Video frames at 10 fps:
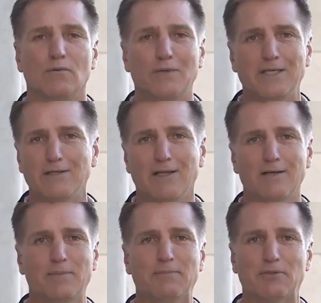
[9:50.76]
We need a lot
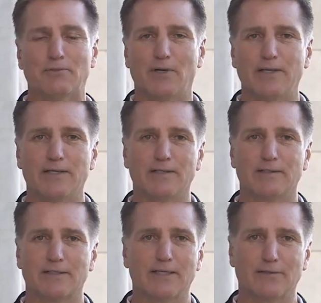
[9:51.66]
of people to write in
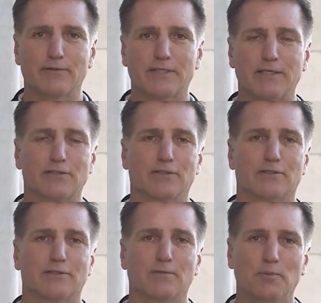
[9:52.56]
to get their attention,
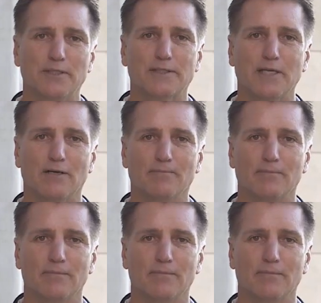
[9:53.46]
so please help.